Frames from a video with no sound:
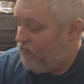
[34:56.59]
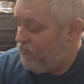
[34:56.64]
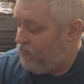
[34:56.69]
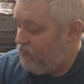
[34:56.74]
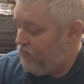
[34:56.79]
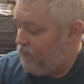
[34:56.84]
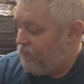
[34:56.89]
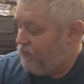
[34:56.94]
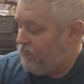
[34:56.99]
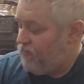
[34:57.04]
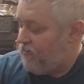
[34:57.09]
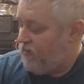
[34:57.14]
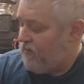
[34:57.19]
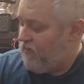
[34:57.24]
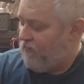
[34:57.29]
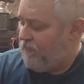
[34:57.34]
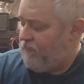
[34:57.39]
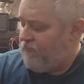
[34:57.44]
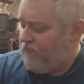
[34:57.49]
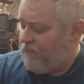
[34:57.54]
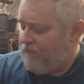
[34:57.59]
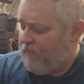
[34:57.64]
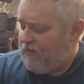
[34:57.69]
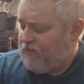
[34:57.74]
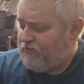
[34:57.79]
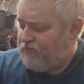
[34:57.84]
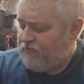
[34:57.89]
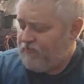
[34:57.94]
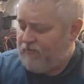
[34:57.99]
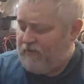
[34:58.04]
So it's like an
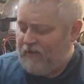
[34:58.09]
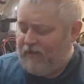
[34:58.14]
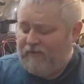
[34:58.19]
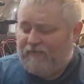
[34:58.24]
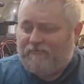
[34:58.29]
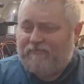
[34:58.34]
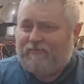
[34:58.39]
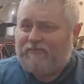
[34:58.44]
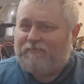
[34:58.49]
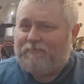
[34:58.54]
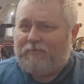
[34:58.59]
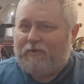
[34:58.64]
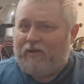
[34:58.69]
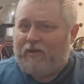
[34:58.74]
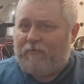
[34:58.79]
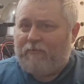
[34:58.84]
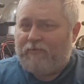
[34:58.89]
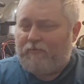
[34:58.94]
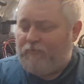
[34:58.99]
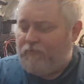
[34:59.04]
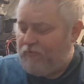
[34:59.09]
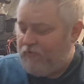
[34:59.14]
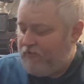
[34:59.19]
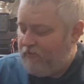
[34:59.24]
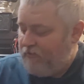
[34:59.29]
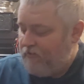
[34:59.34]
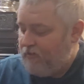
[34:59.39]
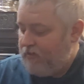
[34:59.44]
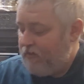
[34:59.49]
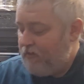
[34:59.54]
eraser that you probably
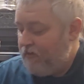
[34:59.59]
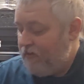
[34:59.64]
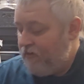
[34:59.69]
wouldn't